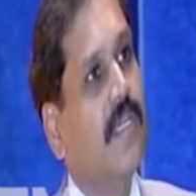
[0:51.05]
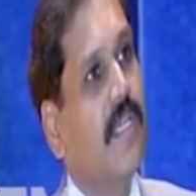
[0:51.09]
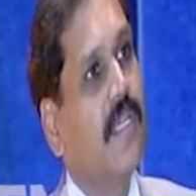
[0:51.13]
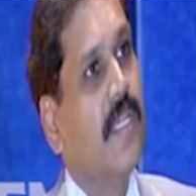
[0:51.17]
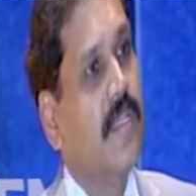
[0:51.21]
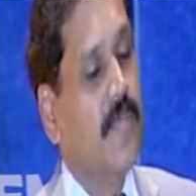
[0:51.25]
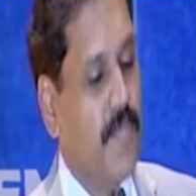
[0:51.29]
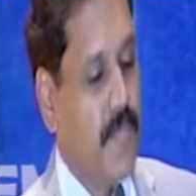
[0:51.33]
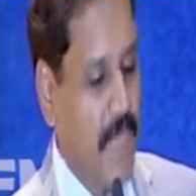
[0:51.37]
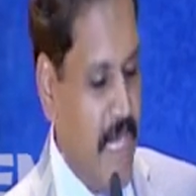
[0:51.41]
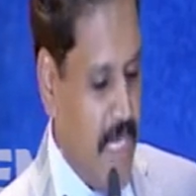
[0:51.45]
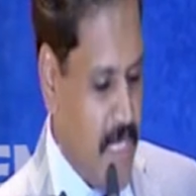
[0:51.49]
a
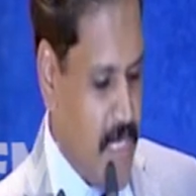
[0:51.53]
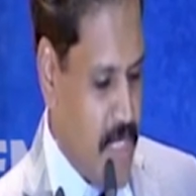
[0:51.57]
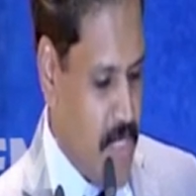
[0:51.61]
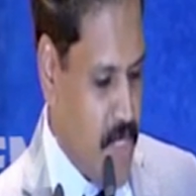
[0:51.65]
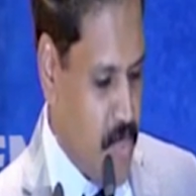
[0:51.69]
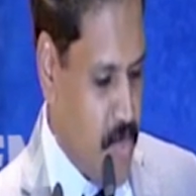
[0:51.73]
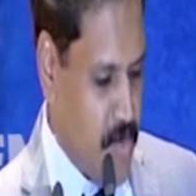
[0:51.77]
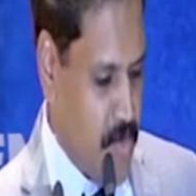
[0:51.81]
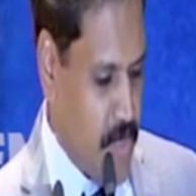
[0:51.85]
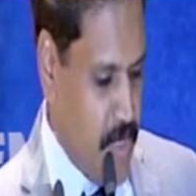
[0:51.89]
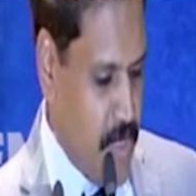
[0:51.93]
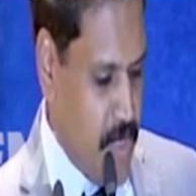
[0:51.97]

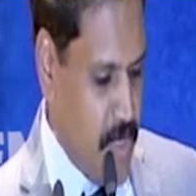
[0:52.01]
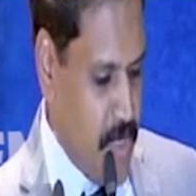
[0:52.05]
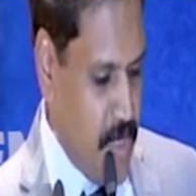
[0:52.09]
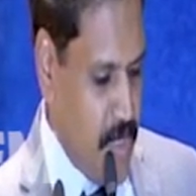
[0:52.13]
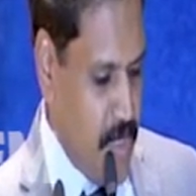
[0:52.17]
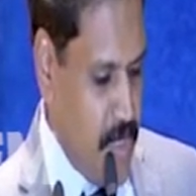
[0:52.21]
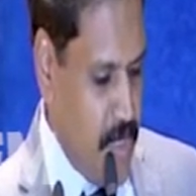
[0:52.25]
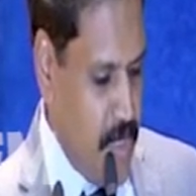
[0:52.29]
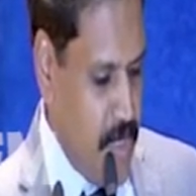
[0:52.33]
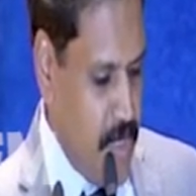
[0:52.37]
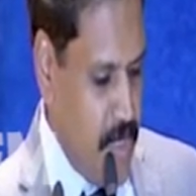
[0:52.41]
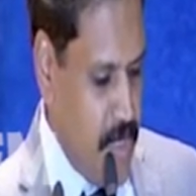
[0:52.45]
milestone
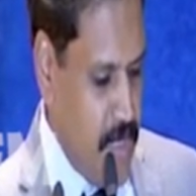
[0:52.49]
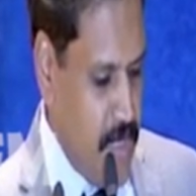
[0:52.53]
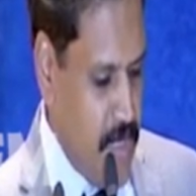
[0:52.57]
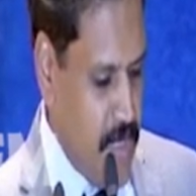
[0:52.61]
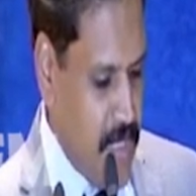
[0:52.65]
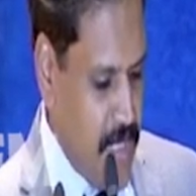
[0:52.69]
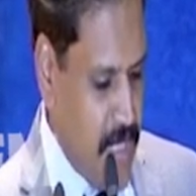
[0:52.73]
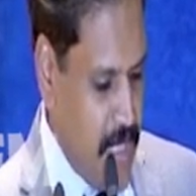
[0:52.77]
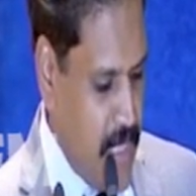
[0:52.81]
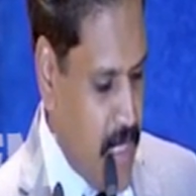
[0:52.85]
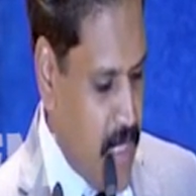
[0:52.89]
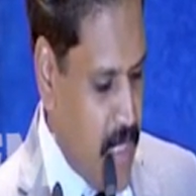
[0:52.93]
in
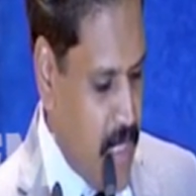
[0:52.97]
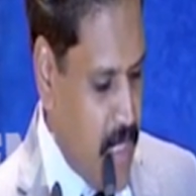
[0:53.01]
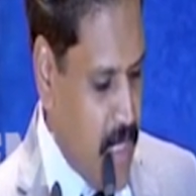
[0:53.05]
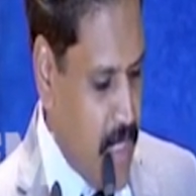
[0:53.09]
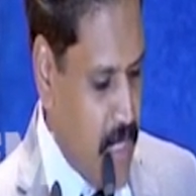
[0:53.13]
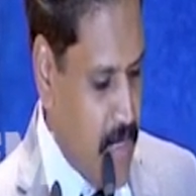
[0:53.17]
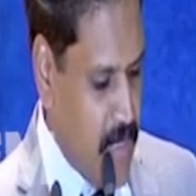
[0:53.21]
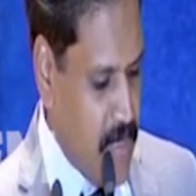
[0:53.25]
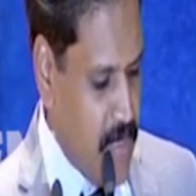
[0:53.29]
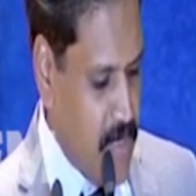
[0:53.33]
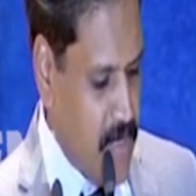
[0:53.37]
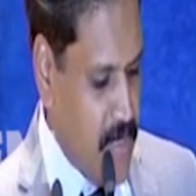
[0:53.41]
Telangana
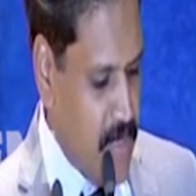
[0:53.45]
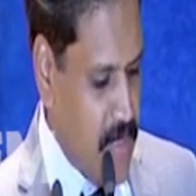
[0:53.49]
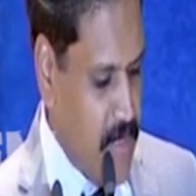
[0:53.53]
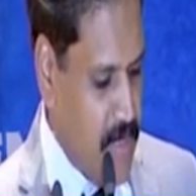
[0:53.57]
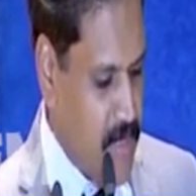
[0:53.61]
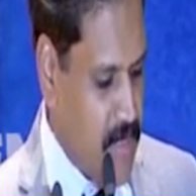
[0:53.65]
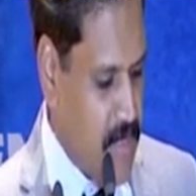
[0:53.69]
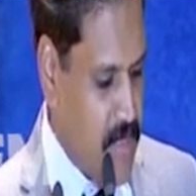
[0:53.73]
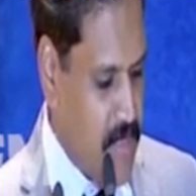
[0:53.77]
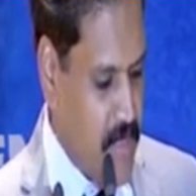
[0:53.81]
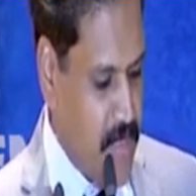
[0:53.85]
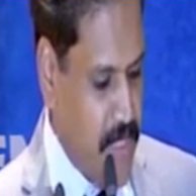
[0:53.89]

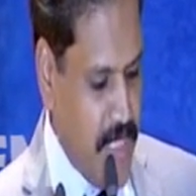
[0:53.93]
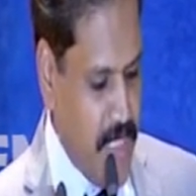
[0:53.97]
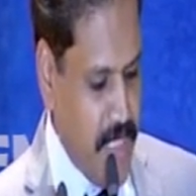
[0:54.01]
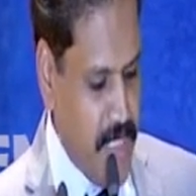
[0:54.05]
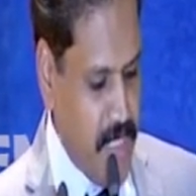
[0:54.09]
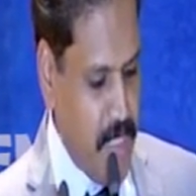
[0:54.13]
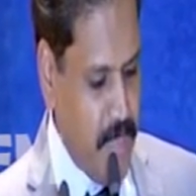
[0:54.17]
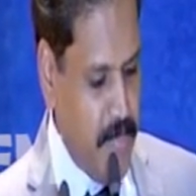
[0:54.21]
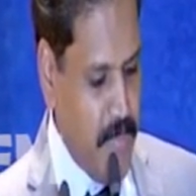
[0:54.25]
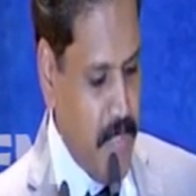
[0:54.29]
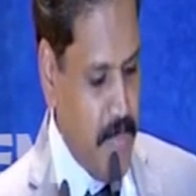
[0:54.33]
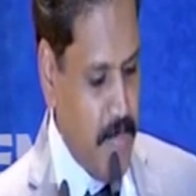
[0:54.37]
state
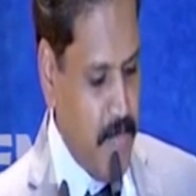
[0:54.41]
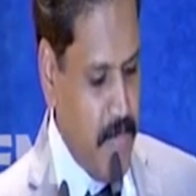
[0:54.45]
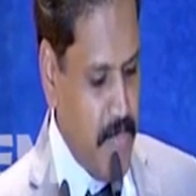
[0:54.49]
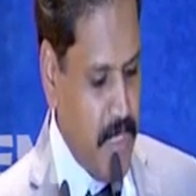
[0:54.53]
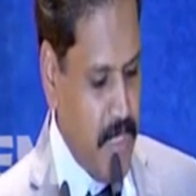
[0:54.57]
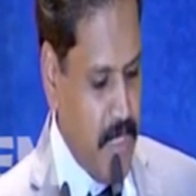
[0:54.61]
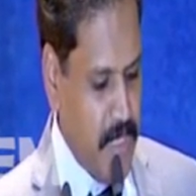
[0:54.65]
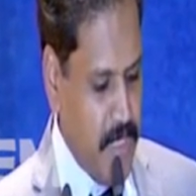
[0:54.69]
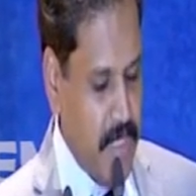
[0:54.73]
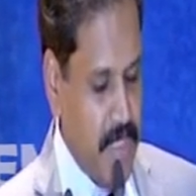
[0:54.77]
commitment